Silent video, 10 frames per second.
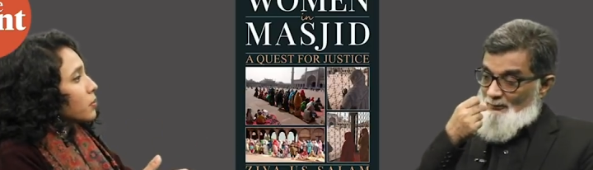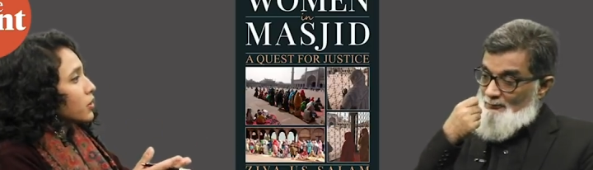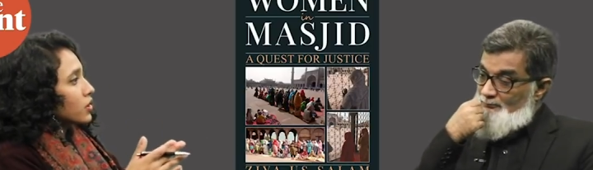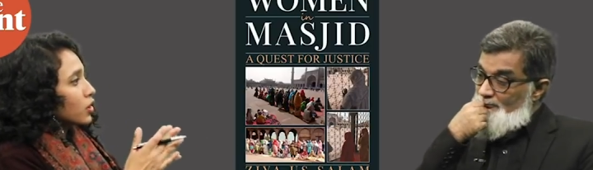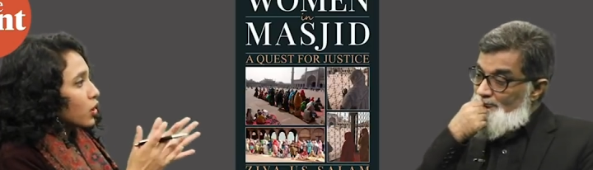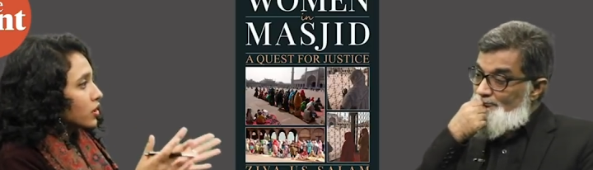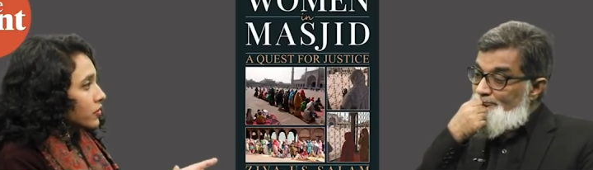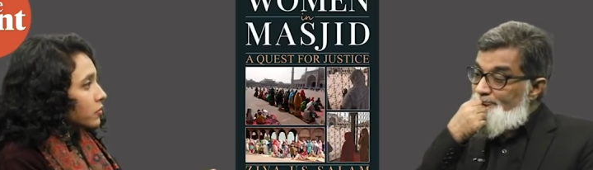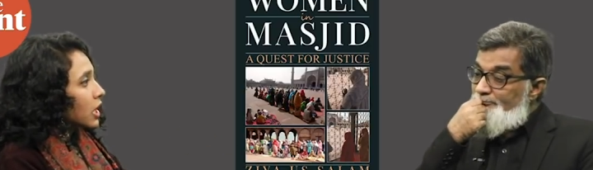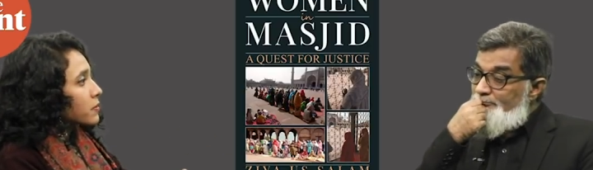Speaker 1: But a lot of
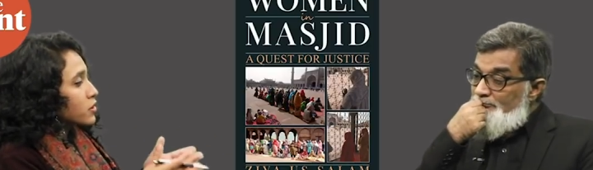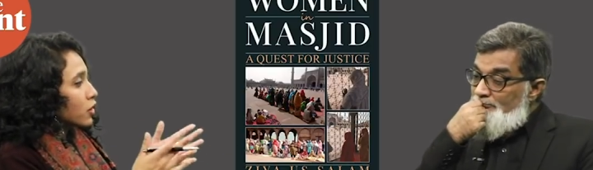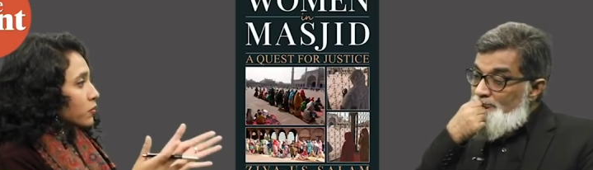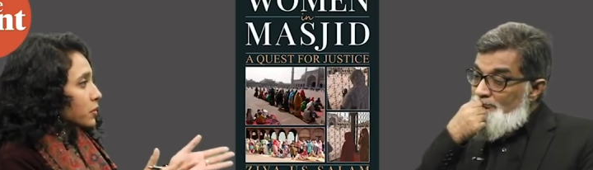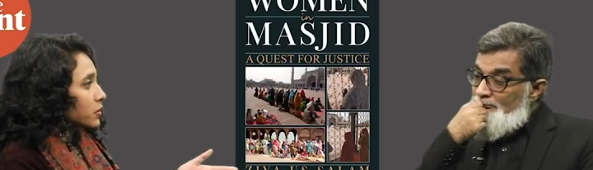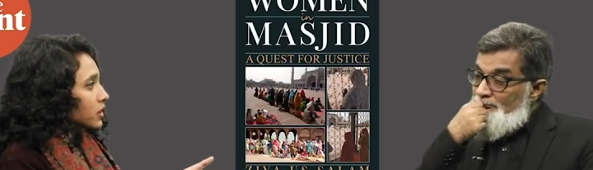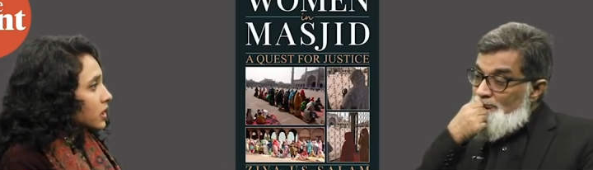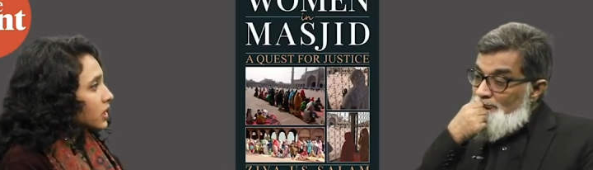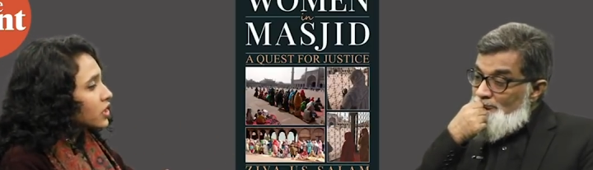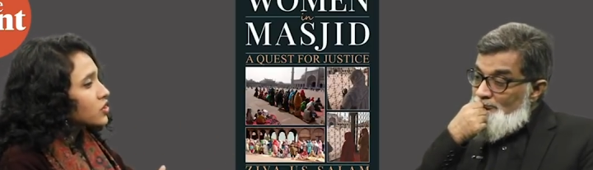imams, a lot of people in
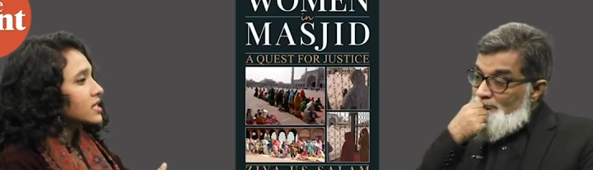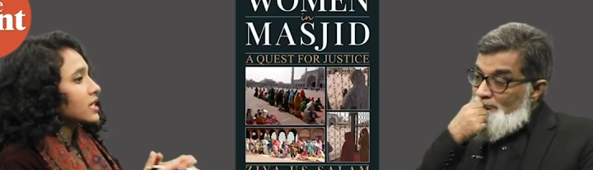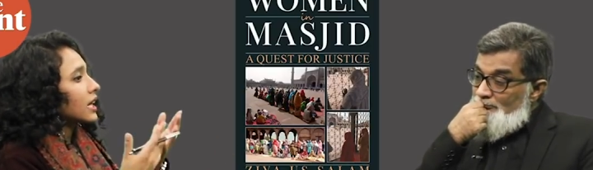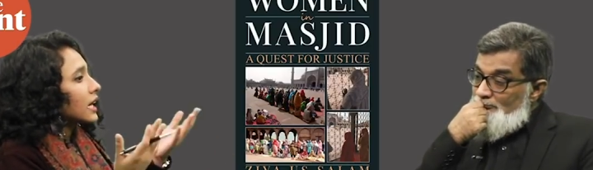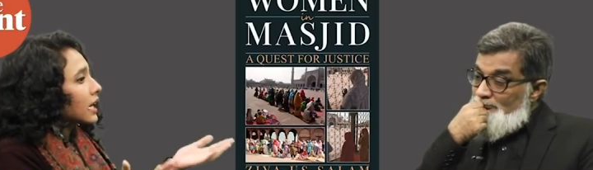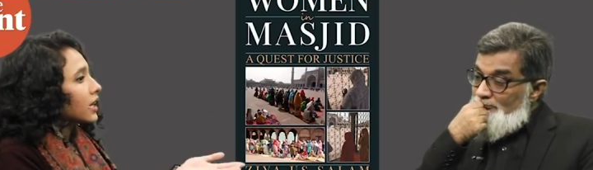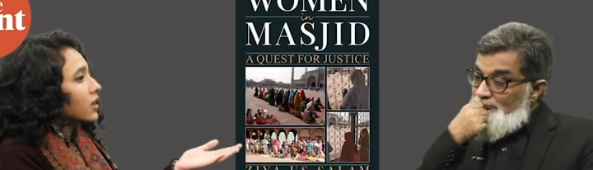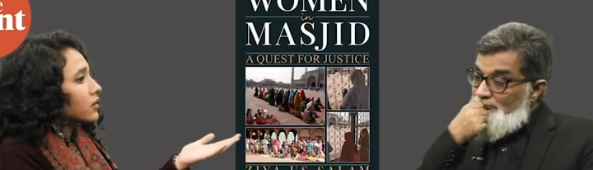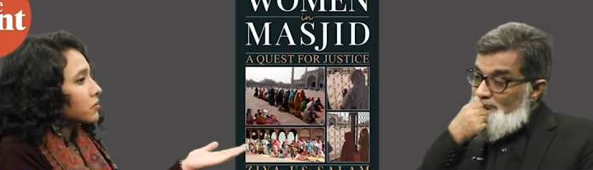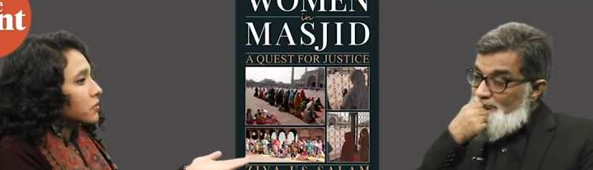the clergy say,
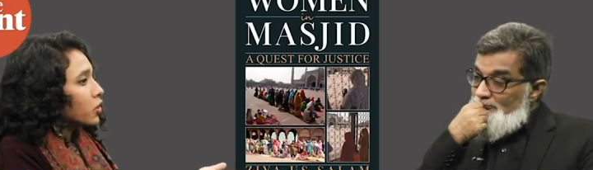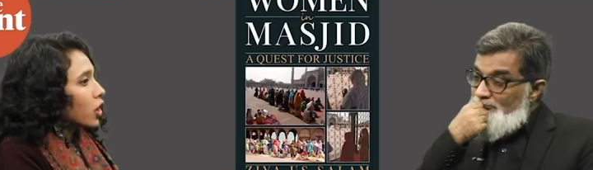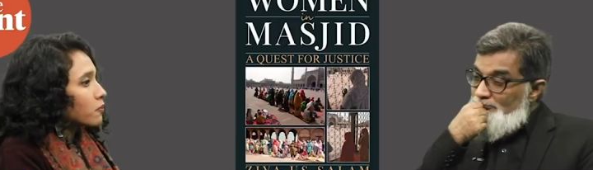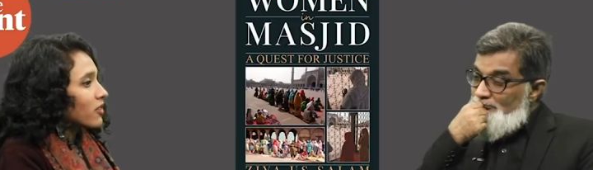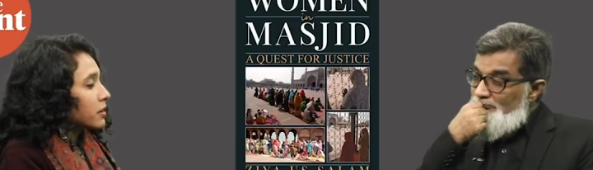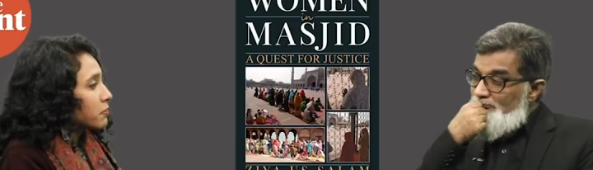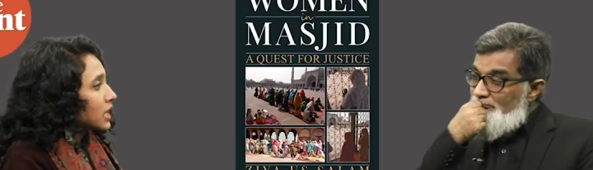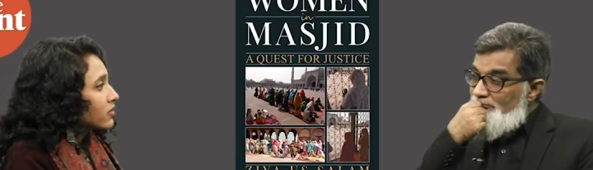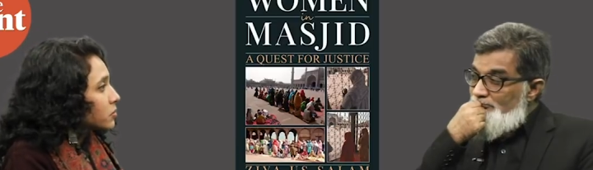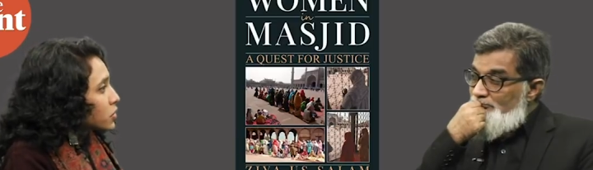hey, not
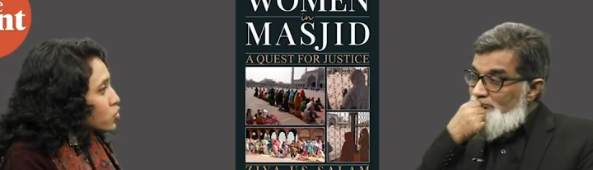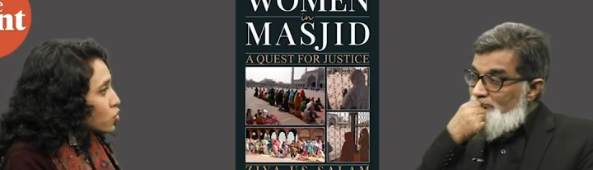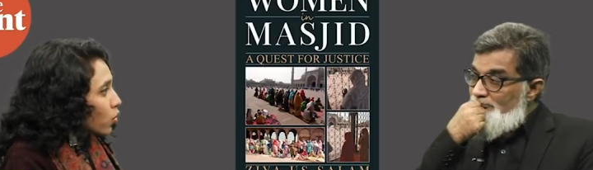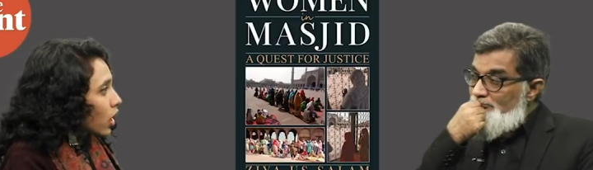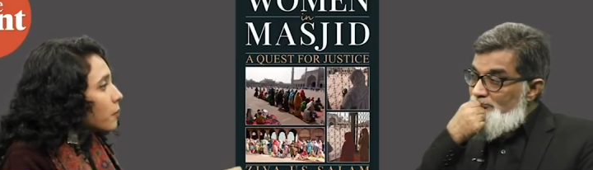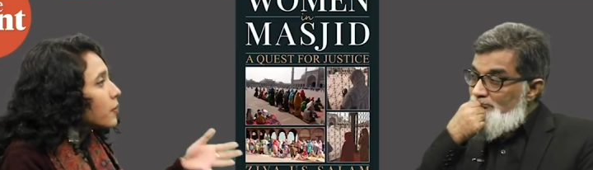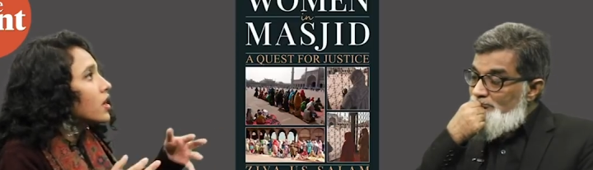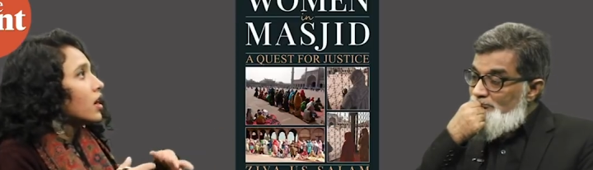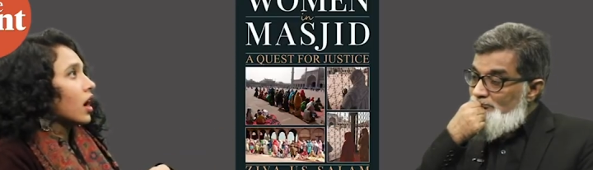many women show up.